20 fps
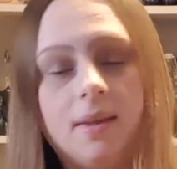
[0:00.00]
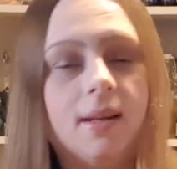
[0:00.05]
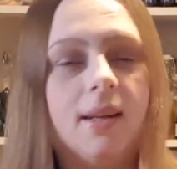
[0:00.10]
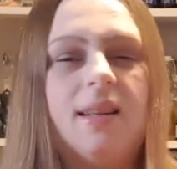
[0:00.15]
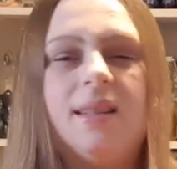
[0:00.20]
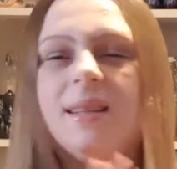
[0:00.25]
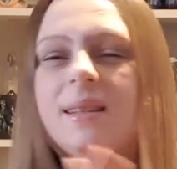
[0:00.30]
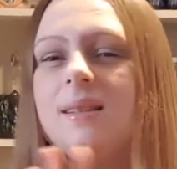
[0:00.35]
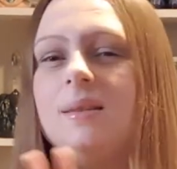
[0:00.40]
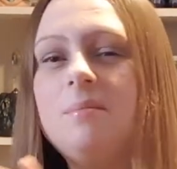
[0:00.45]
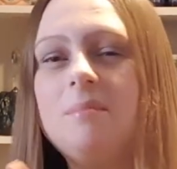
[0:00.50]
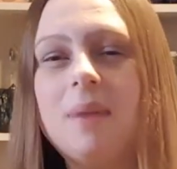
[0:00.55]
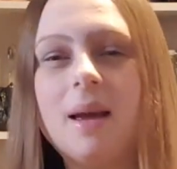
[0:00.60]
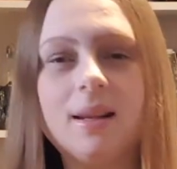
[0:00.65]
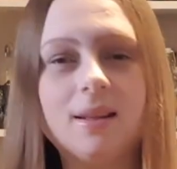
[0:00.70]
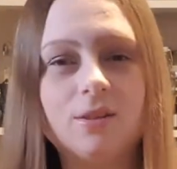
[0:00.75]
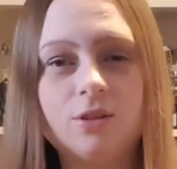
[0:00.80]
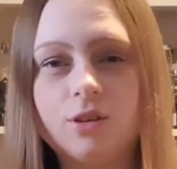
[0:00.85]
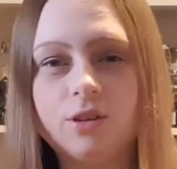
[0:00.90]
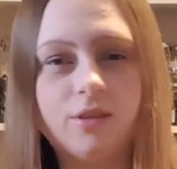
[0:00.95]
And it doesn't
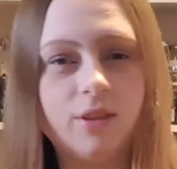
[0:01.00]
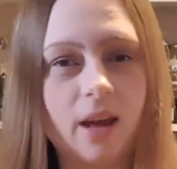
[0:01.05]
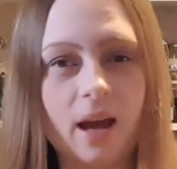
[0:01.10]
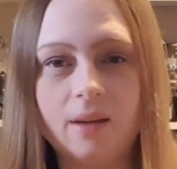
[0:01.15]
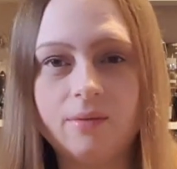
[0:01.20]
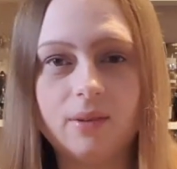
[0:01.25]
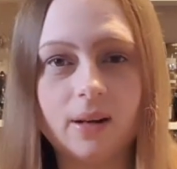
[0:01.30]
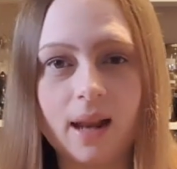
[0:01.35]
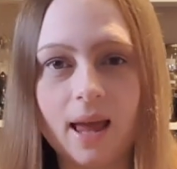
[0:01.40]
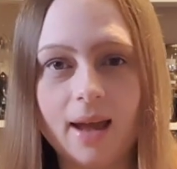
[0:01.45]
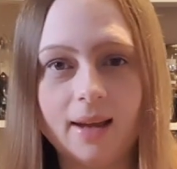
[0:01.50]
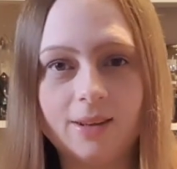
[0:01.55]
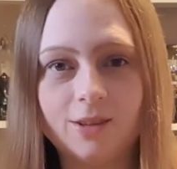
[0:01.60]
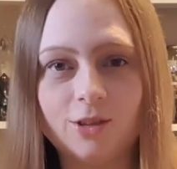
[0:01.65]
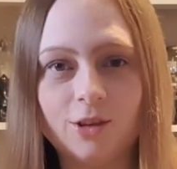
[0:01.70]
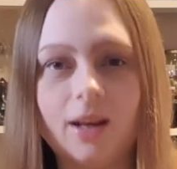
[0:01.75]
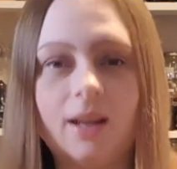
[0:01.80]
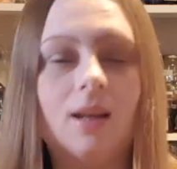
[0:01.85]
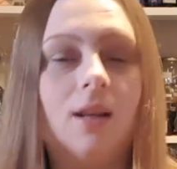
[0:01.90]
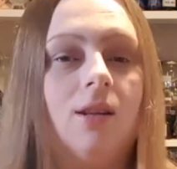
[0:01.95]
matter if you have
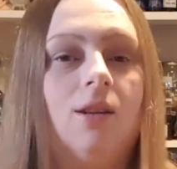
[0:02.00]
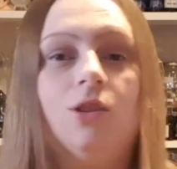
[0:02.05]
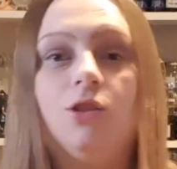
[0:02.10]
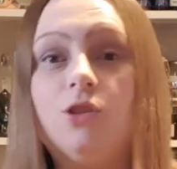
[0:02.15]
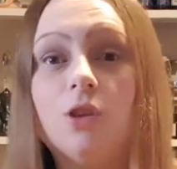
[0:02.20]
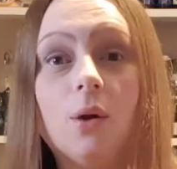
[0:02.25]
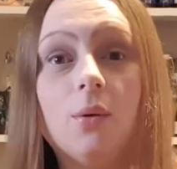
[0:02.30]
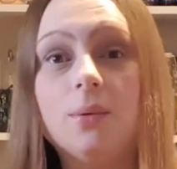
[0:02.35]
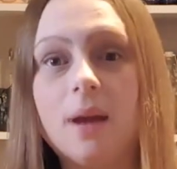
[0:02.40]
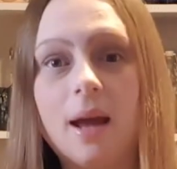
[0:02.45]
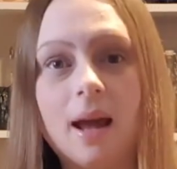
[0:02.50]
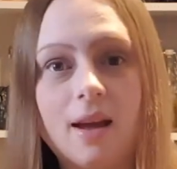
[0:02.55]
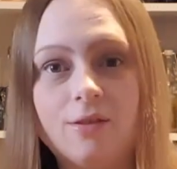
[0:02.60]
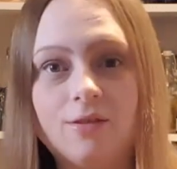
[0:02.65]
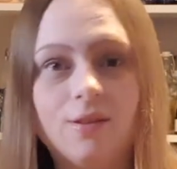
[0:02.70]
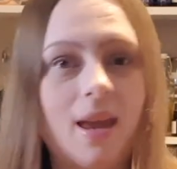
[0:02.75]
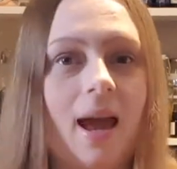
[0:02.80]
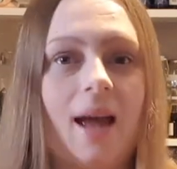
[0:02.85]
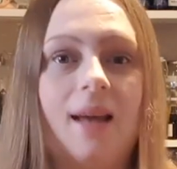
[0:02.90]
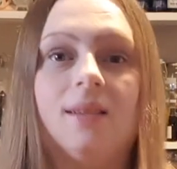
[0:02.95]
electric and you don't
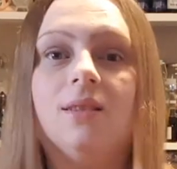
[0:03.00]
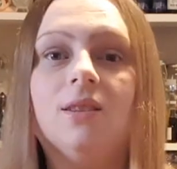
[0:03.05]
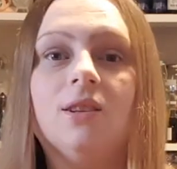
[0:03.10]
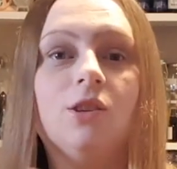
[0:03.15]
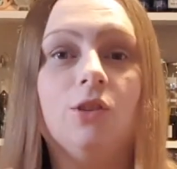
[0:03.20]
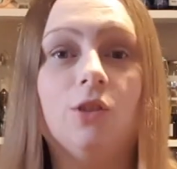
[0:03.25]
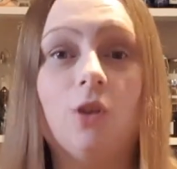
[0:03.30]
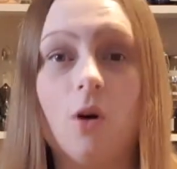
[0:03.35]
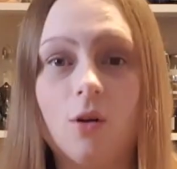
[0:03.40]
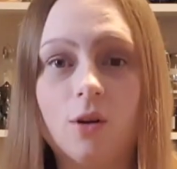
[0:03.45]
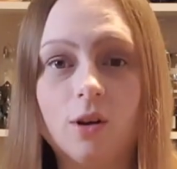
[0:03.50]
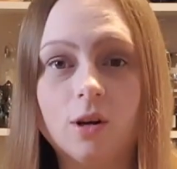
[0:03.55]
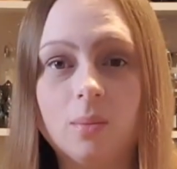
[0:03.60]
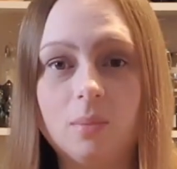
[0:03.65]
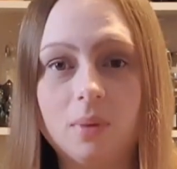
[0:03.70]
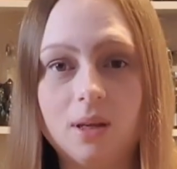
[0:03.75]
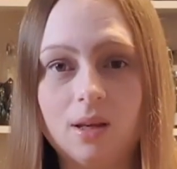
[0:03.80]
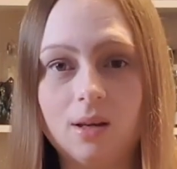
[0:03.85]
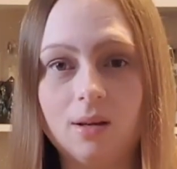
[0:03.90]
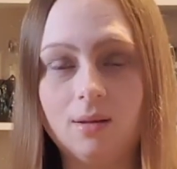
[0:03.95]
have gas and not going to
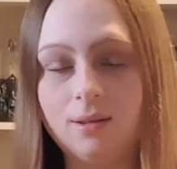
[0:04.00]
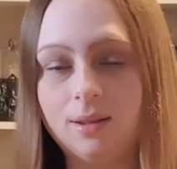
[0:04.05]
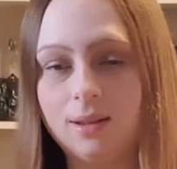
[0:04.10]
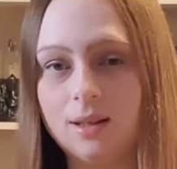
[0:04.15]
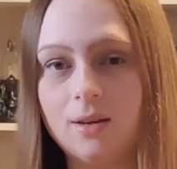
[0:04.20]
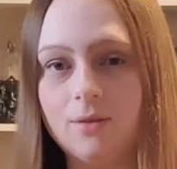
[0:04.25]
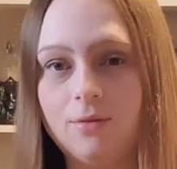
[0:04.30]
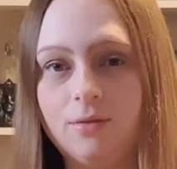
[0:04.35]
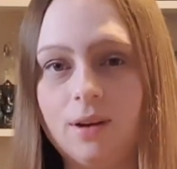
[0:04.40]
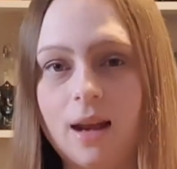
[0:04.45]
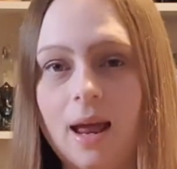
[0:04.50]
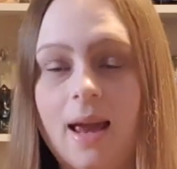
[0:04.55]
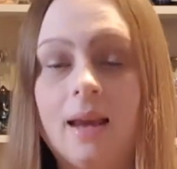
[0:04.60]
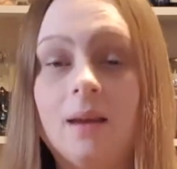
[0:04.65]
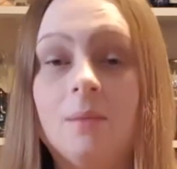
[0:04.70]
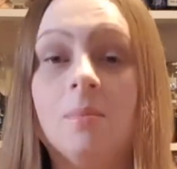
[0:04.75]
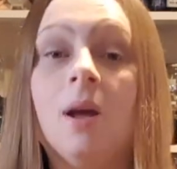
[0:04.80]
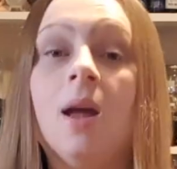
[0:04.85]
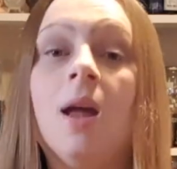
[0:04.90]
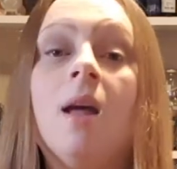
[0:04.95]
be using a
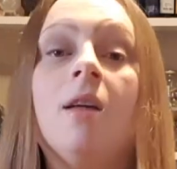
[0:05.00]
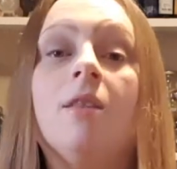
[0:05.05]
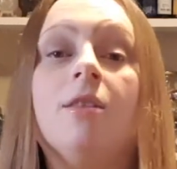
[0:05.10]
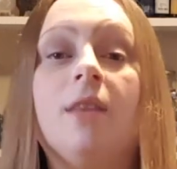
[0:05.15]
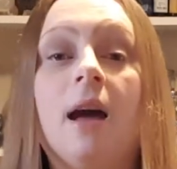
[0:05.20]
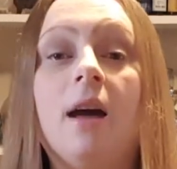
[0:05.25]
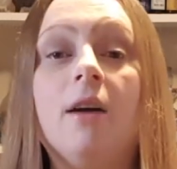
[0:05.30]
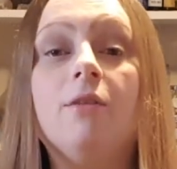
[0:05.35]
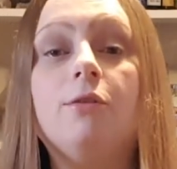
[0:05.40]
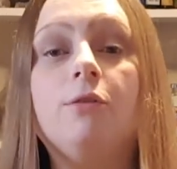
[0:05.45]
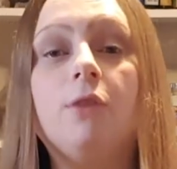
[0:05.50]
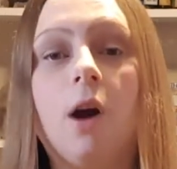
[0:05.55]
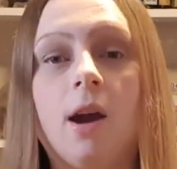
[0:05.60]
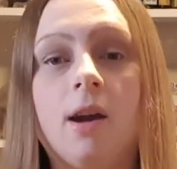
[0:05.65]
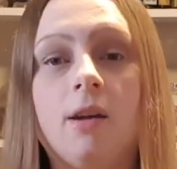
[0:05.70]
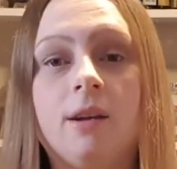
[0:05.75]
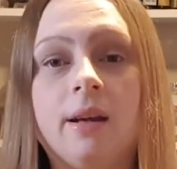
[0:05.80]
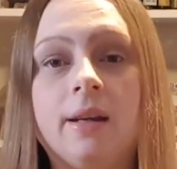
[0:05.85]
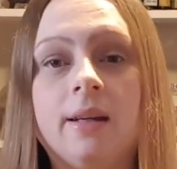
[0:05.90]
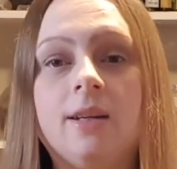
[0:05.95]
flame, that
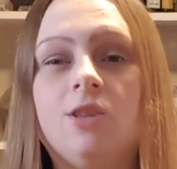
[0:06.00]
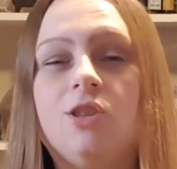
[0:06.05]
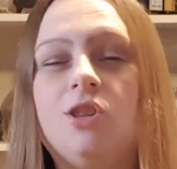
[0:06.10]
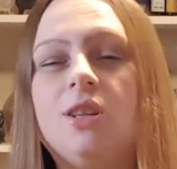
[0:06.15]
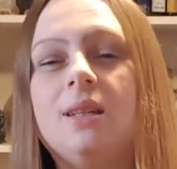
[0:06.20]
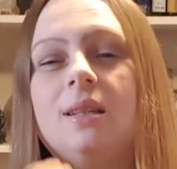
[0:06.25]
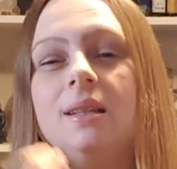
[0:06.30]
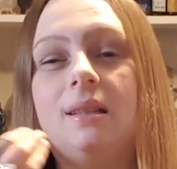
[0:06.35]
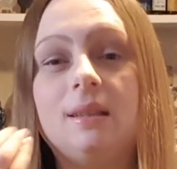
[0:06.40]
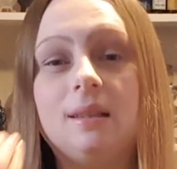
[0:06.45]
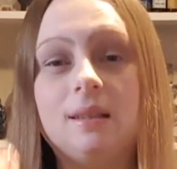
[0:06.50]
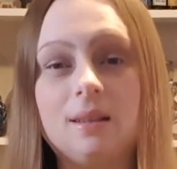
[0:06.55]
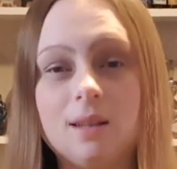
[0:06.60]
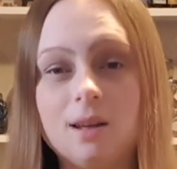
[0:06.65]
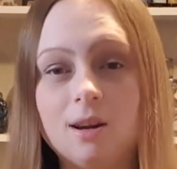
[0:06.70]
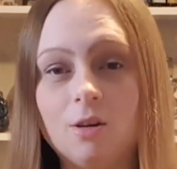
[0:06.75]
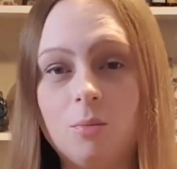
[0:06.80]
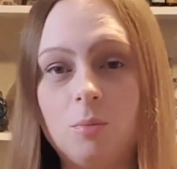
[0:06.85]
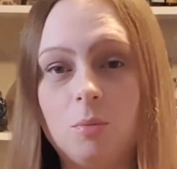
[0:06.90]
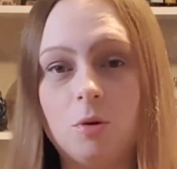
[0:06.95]
fire energy is
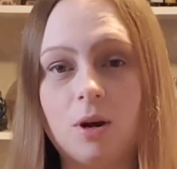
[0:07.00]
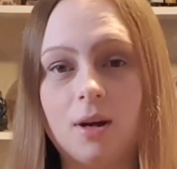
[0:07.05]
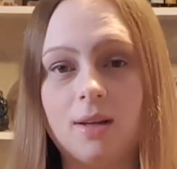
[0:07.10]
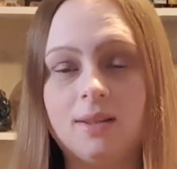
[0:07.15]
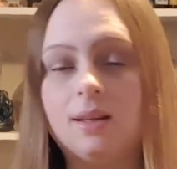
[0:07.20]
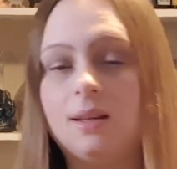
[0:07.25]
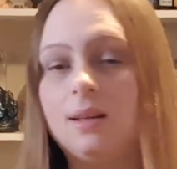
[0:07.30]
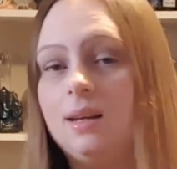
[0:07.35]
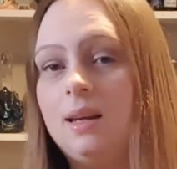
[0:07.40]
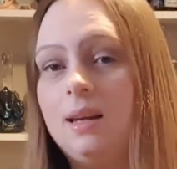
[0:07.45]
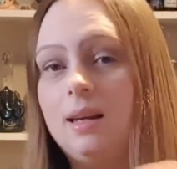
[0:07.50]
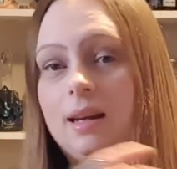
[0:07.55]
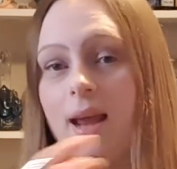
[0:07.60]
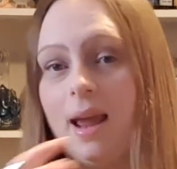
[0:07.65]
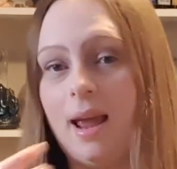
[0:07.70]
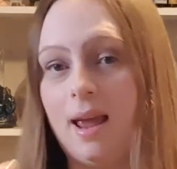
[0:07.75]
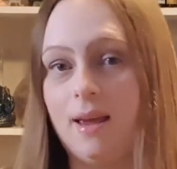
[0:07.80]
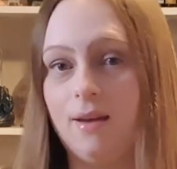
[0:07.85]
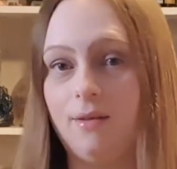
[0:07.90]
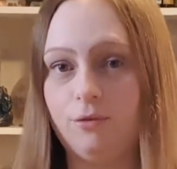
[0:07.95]
still present in
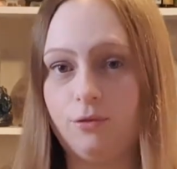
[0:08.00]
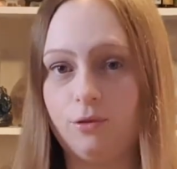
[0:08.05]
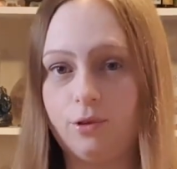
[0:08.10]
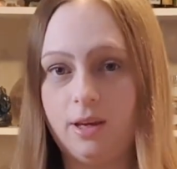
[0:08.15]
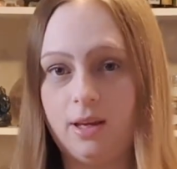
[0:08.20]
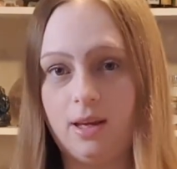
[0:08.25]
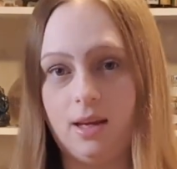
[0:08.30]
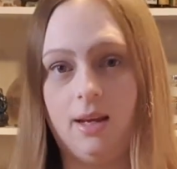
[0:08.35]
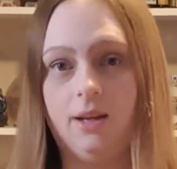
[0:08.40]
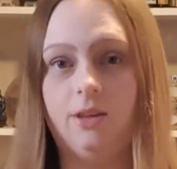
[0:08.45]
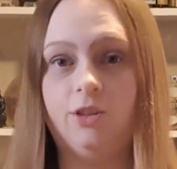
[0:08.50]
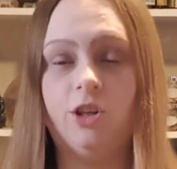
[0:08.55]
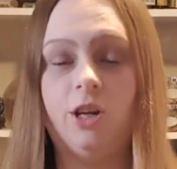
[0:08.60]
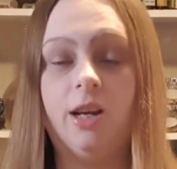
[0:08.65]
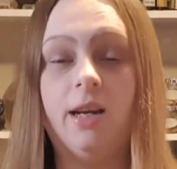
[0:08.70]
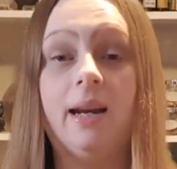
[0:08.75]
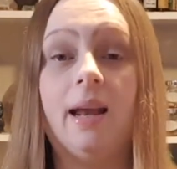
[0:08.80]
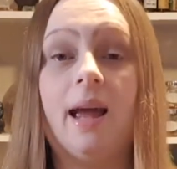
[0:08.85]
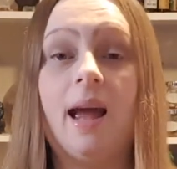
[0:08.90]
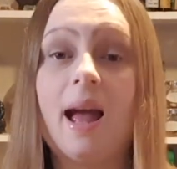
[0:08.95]
every
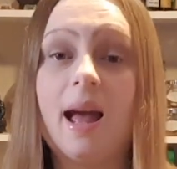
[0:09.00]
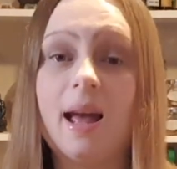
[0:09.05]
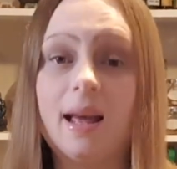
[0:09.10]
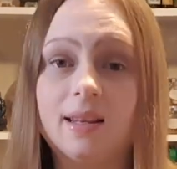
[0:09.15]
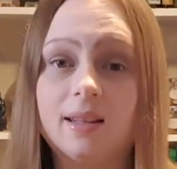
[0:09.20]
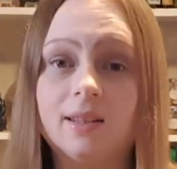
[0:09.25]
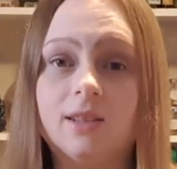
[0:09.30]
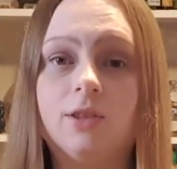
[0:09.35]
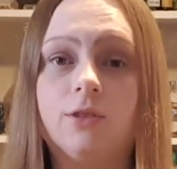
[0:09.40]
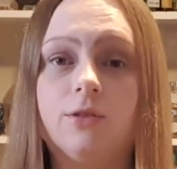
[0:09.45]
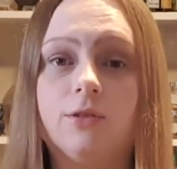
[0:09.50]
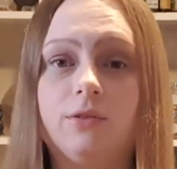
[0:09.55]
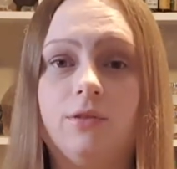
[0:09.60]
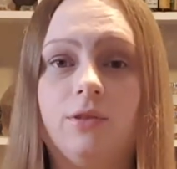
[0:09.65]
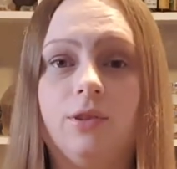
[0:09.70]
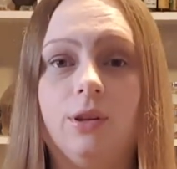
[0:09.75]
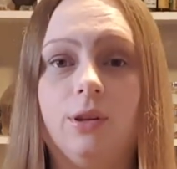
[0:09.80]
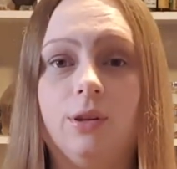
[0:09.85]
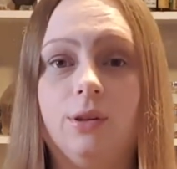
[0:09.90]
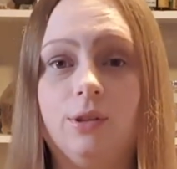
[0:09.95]
kitchen as
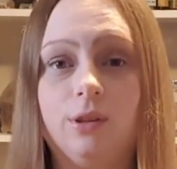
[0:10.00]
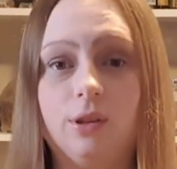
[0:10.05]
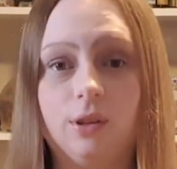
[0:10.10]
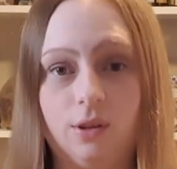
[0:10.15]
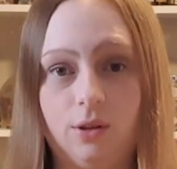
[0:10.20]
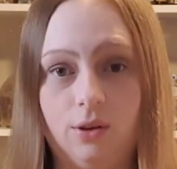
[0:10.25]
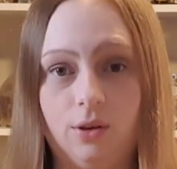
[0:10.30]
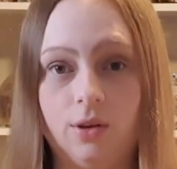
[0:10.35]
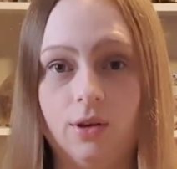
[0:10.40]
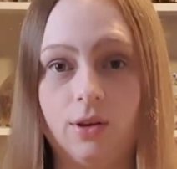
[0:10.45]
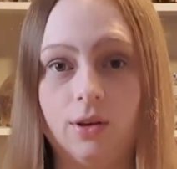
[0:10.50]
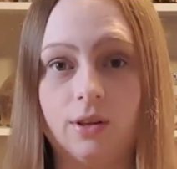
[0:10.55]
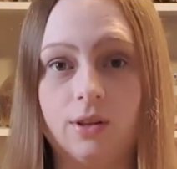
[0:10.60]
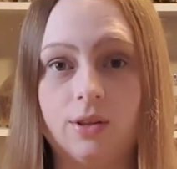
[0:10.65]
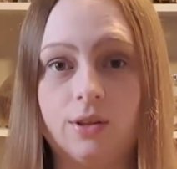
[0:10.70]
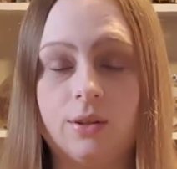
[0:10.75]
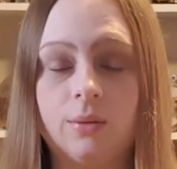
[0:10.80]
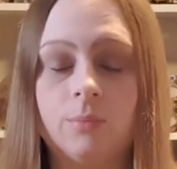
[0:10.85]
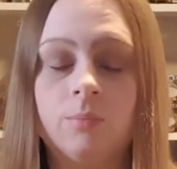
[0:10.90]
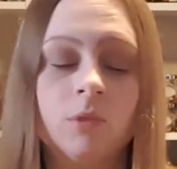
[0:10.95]
food
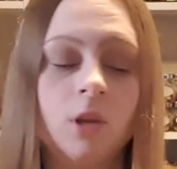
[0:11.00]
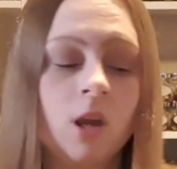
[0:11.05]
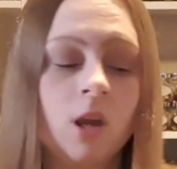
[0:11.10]
cooks.